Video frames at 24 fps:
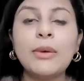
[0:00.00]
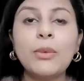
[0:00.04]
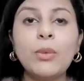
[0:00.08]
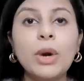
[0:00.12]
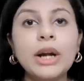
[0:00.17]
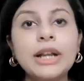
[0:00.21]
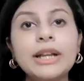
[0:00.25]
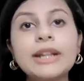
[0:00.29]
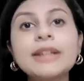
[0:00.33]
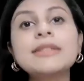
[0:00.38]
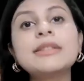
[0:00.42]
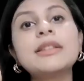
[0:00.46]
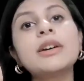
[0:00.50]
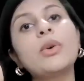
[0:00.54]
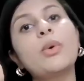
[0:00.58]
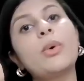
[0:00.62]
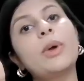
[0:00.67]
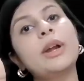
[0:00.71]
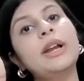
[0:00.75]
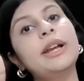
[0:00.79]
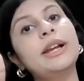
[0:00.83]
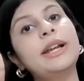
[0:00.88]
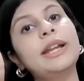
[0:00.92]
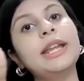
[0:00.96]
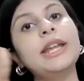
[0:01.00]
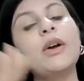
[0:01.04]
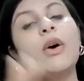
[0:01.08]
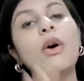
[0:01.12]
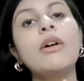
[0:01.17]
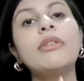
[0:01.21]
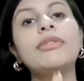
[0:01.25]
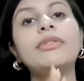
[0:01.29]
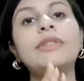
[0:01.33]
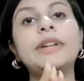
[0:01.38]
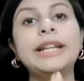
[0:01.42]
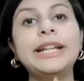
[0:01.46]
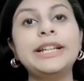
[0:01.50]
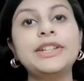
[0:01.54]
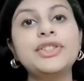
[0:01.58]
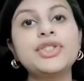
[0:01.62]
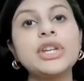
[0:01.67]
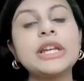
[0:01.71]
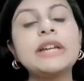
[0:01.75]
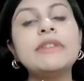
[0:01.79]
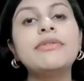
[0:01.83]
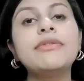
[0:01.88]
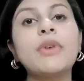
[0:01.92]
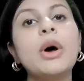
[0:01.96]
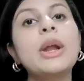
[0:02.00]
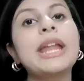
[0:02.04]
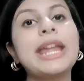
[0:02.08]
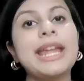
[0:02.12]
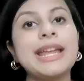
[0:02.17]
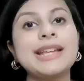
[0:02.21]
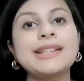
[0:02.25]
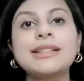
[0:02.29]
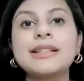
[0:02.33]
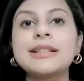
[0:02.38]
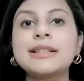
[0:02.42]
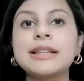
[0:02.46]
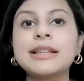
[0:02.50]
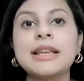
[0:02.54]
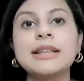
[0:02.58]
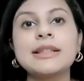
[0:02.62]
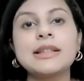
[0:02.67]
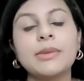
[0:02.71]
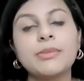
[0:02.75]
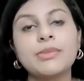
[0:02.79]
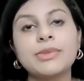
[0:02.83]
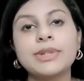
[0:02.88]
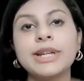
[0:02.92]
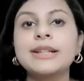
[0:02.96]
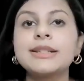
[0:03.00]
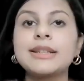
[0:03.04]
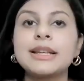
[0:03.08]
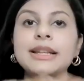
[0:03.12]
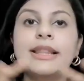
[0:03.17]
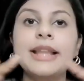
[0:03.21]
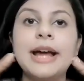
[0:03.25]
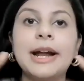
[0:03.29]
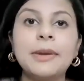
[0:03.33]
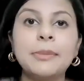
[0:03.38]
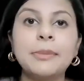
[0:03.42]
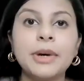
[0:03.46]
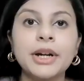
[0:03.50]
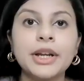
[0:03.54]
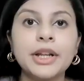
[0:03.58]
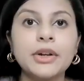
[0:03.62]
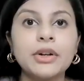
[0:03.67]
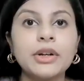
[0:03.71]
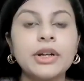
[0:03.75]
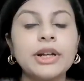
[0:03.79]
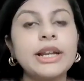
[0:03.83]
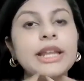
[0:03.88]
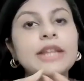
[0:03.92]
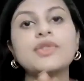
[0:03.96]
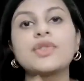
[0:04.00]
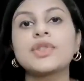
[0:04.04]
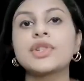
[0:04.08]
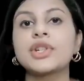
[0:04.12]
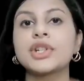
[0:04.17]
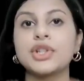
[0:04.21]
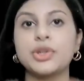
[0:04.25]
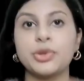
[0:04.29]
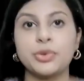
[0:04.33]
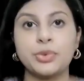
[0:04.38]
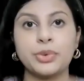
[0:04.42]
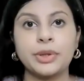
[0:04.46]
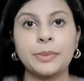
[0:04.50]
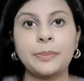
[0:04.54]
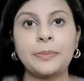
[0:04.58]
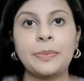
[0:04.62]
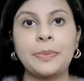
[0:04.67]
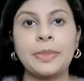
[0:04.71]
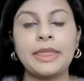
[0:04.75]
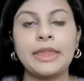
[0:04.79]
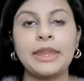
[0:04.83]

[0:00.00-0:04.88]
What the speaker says: what is the quality of teaching for ACCA subjects in that particular institute.